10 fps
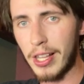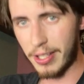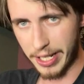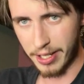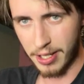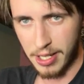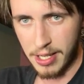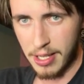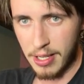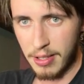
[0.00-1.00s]
like,
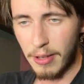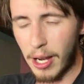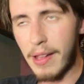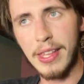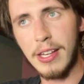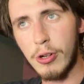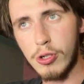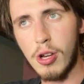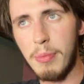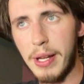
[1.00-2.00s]
and I think he'll
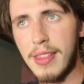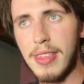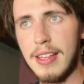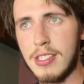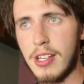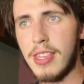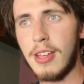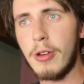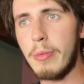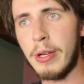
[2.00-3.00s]
do big things. I
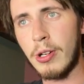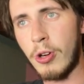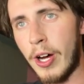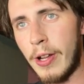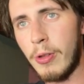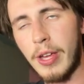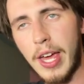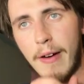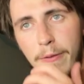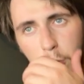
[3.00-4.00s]
think he'll be a guy to look
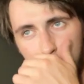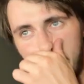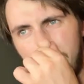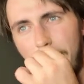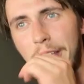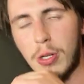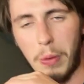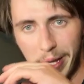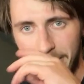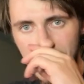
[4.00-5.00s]
out for, because he's only
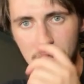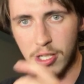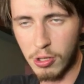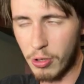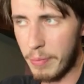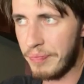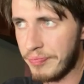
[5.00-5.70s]
26 too.